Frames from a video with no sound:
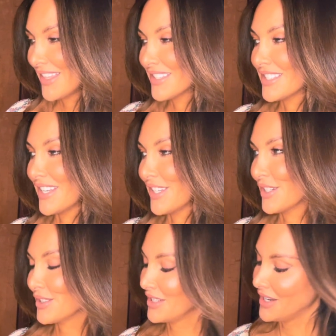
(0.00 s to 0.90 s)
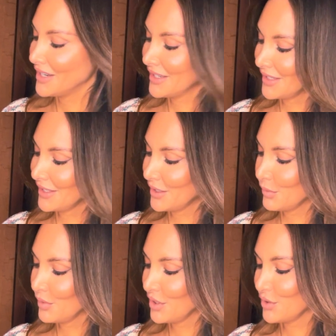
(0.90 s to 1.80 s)
take your
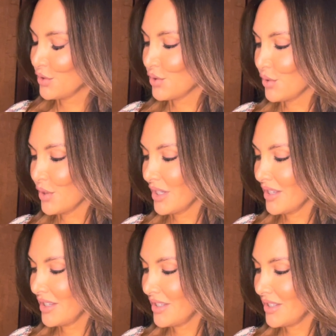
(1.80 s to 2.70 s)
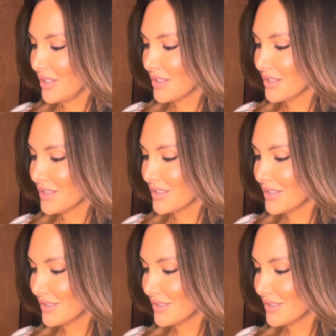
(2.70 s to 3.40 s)
time, enjoy it,